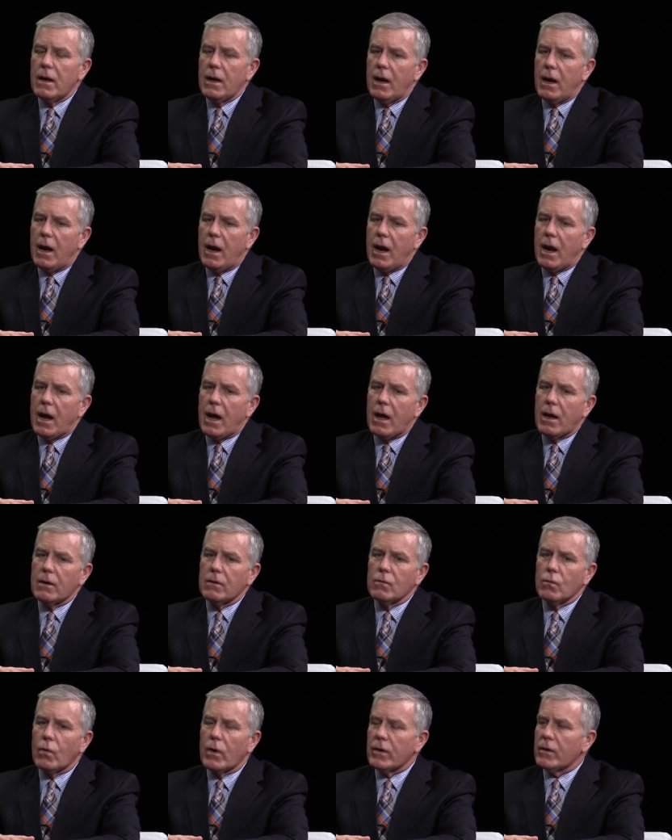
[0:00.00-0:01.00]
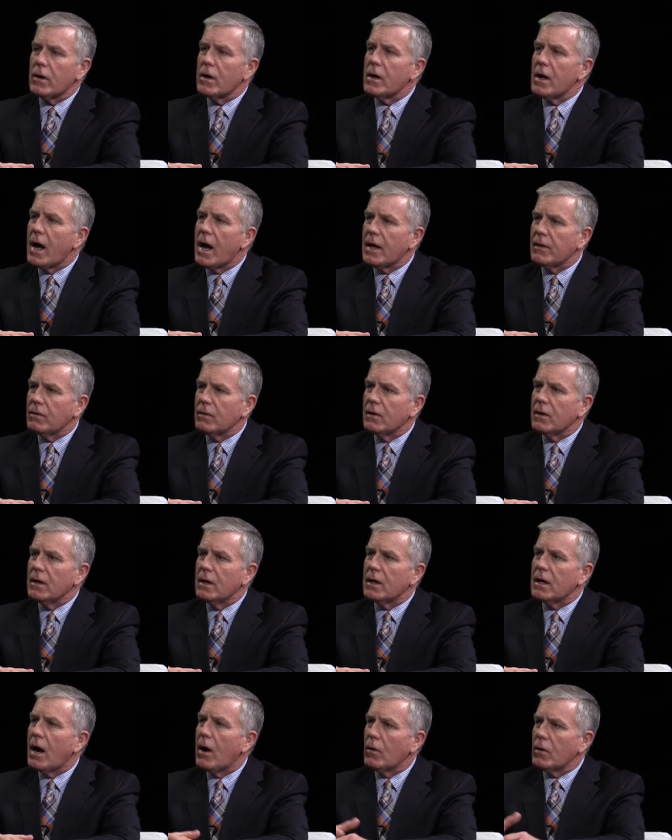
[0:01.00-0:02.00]
and whether or not
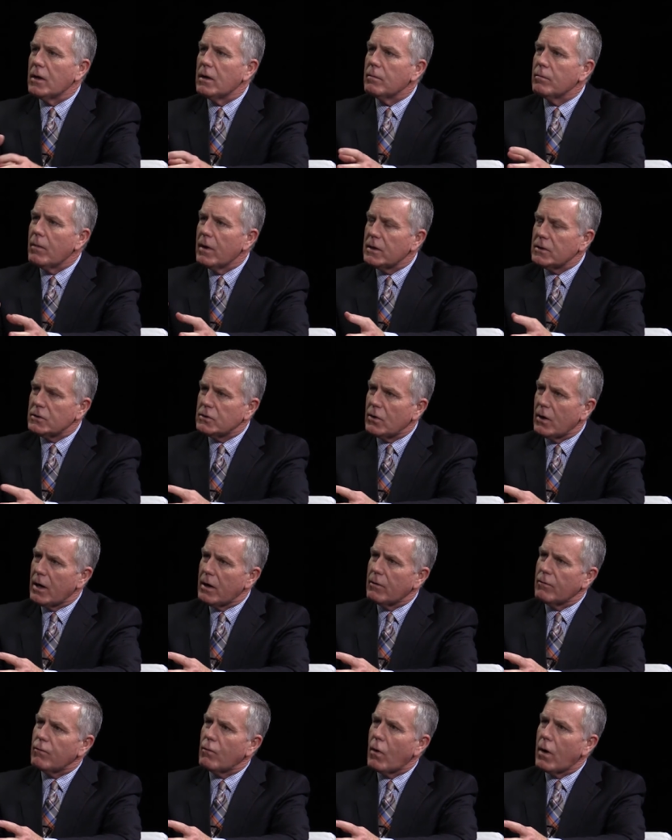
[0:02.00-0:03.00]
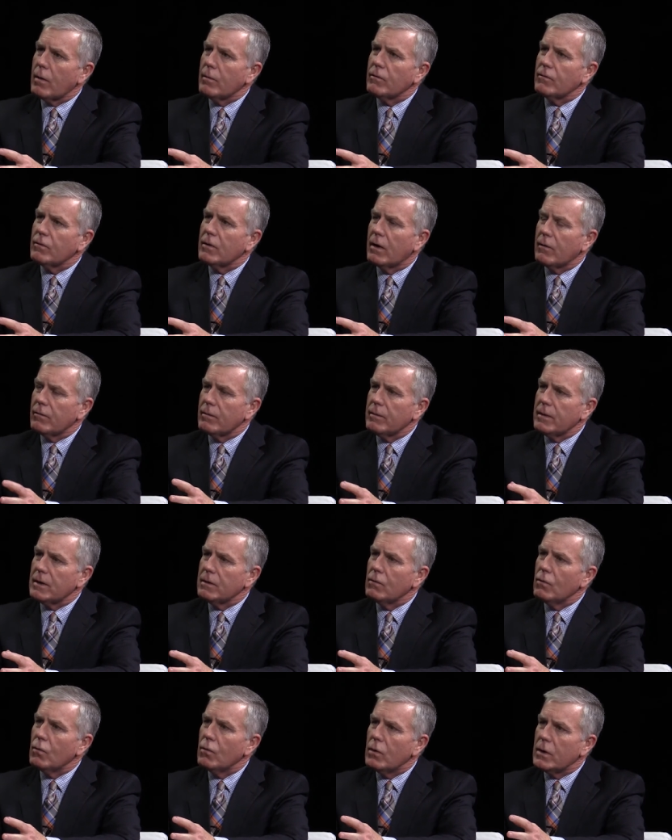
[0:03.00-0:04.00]
the county administrator form of
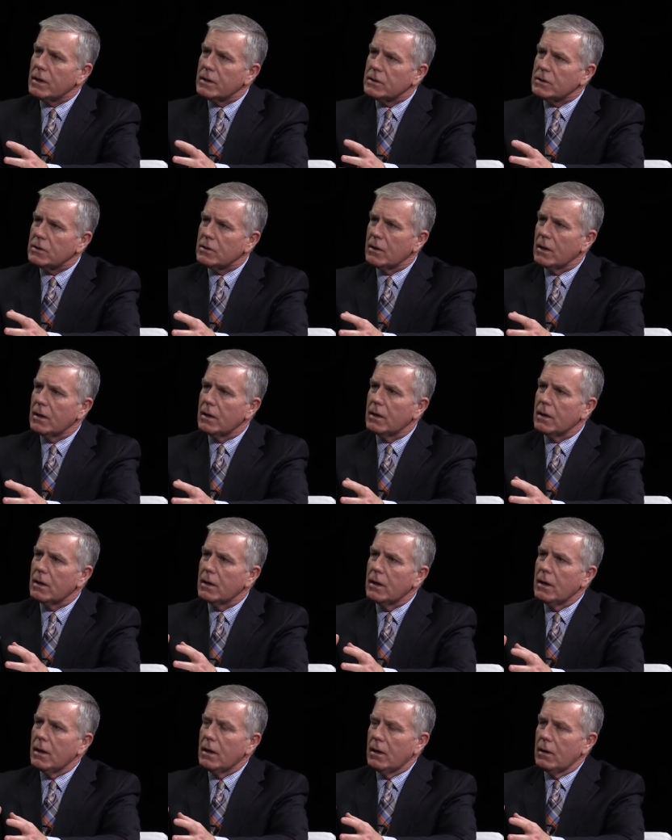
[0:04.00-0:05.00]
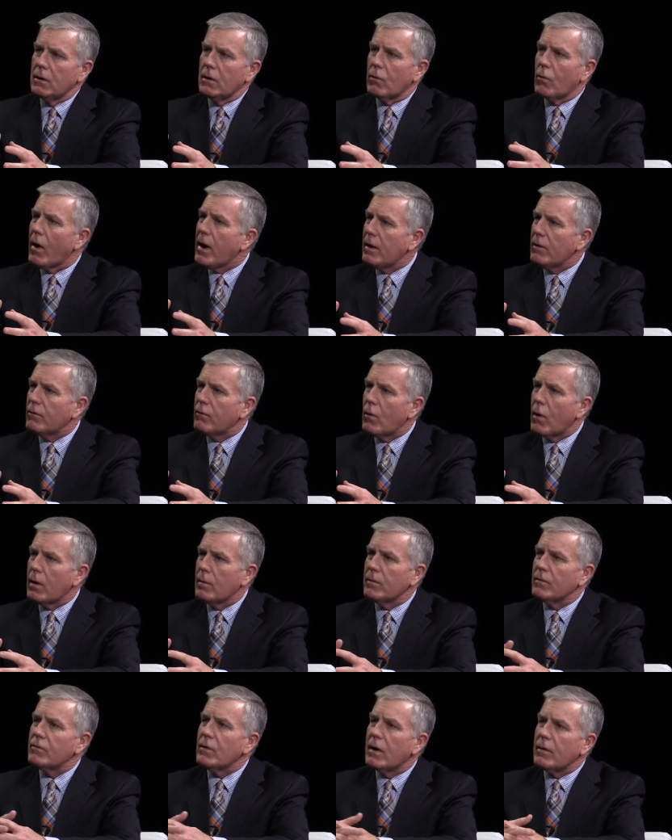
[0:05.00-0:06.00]
government was the the right
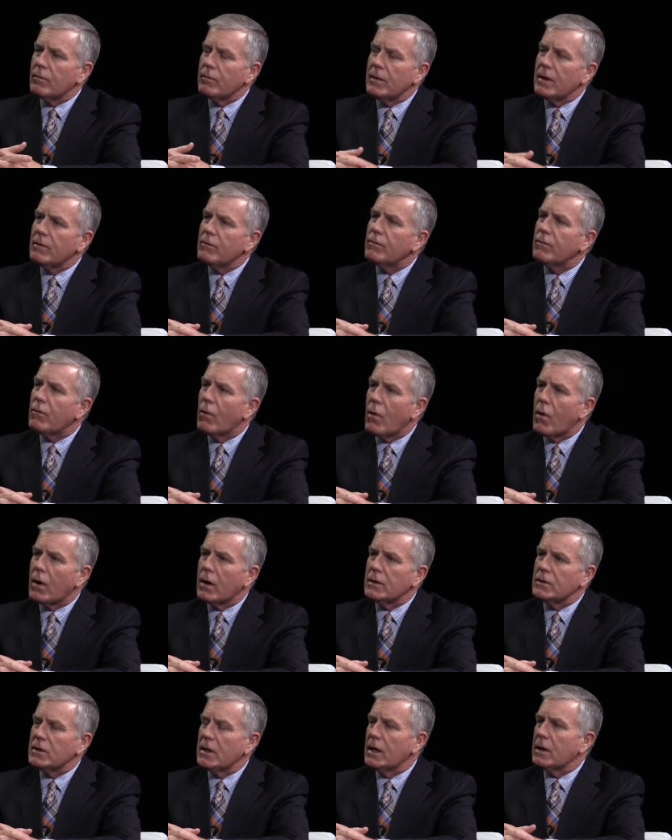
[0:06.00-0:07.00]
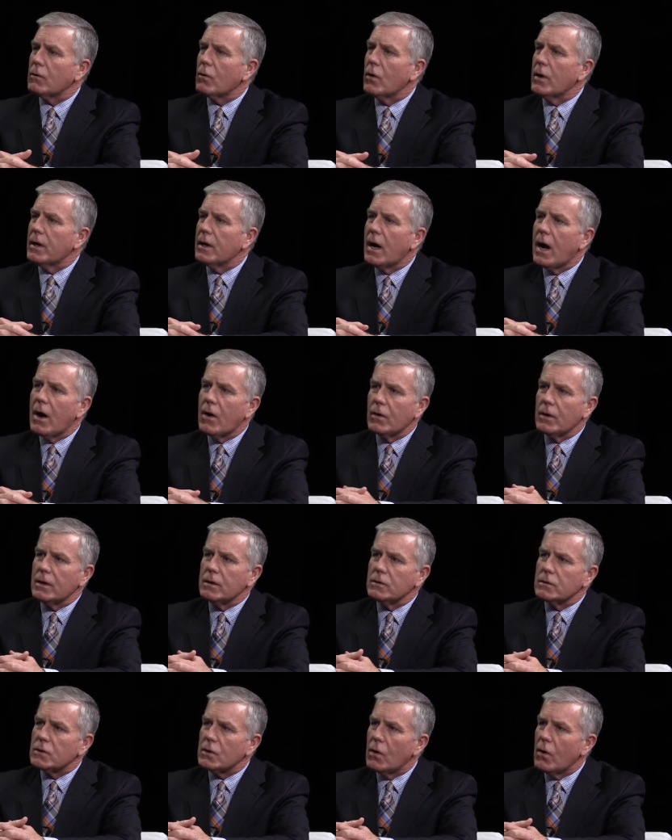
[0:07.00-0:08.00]
form of government for St. Croix County.
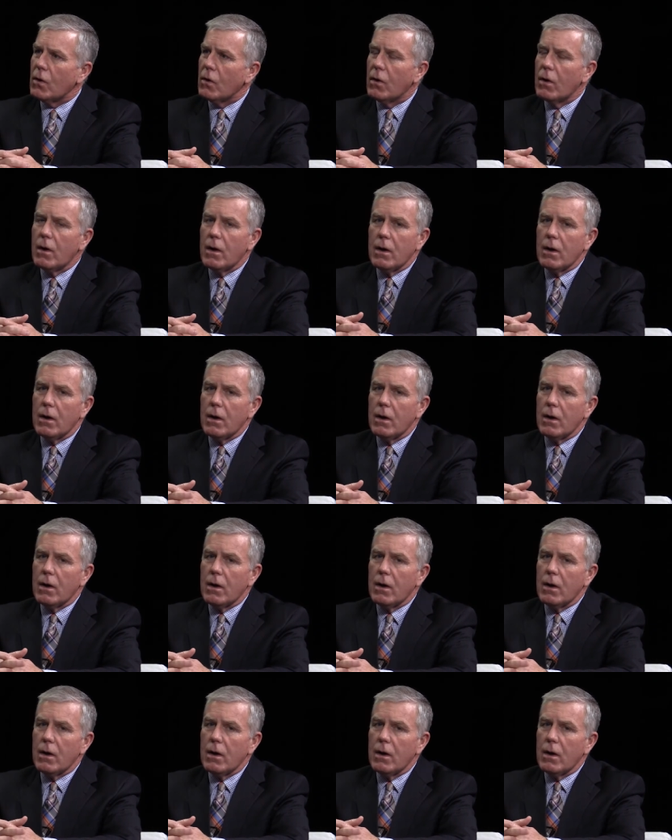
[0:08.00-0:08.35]
And so